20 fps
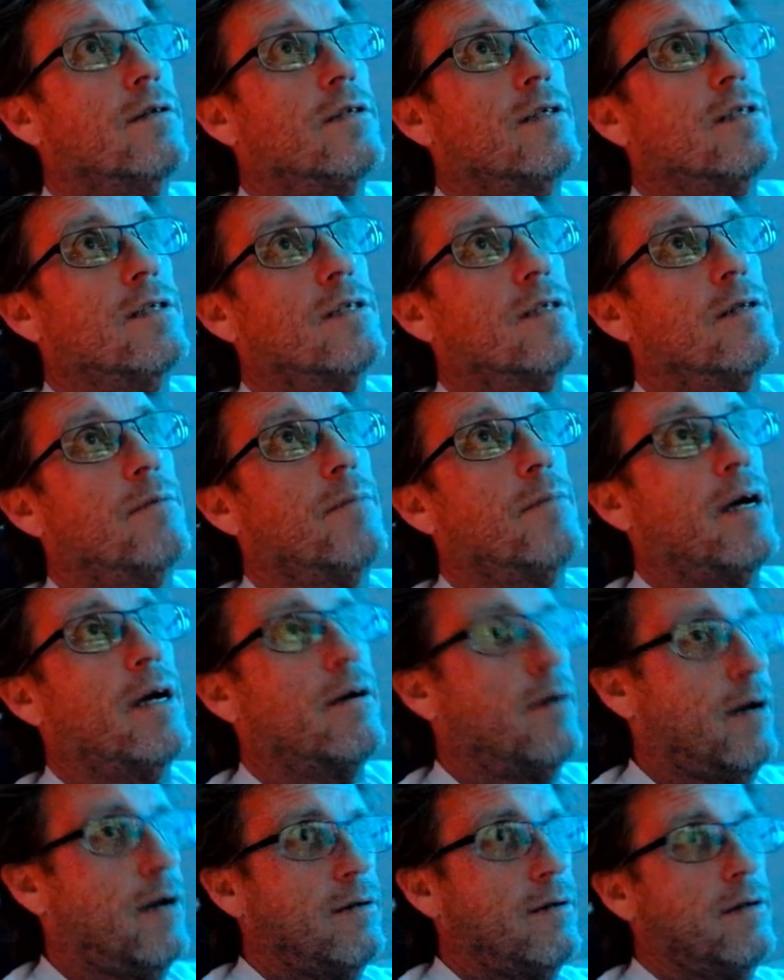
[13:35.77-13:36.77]
It's in the
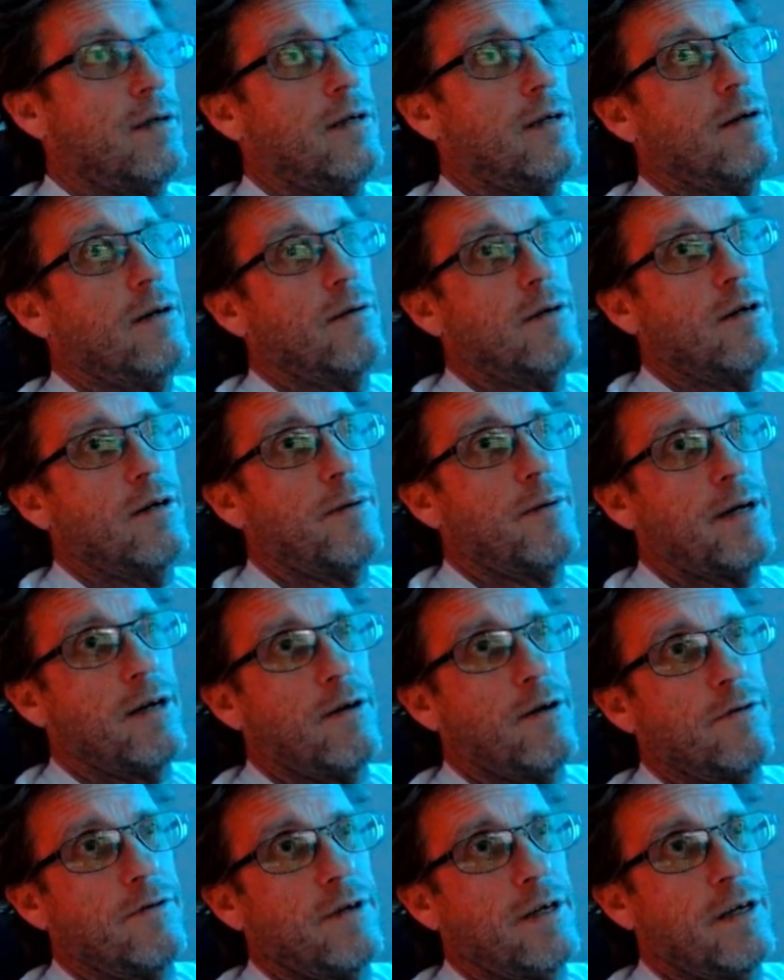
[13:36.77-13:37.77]
background. Here, we'll go back
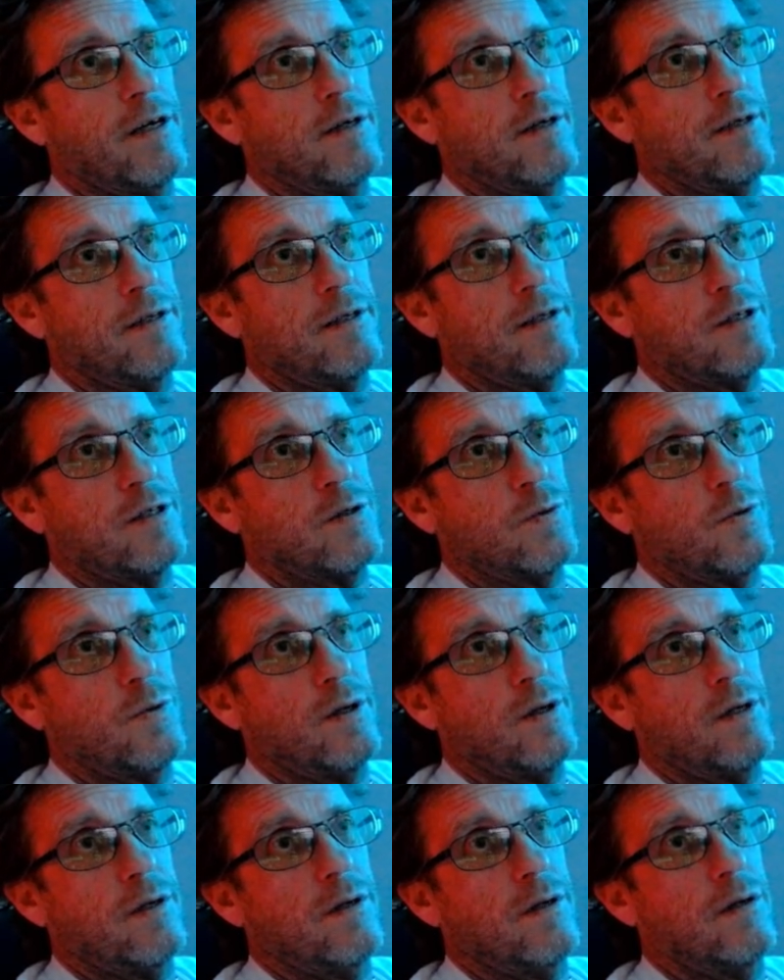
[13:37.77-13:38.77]
over here to this
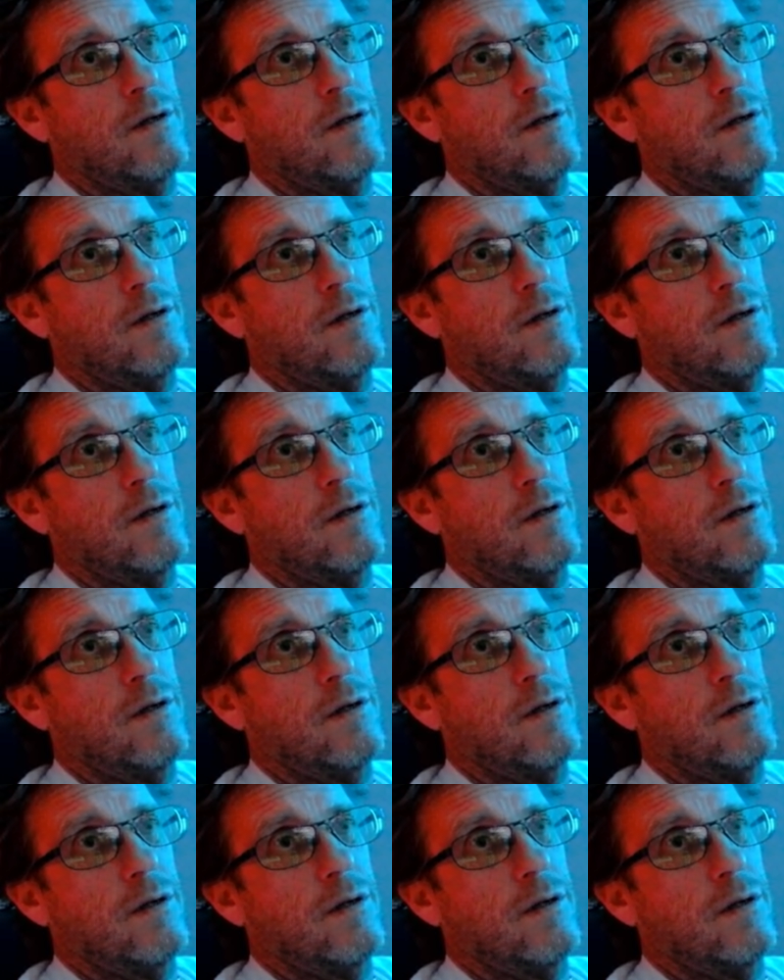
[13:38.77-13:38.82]
one.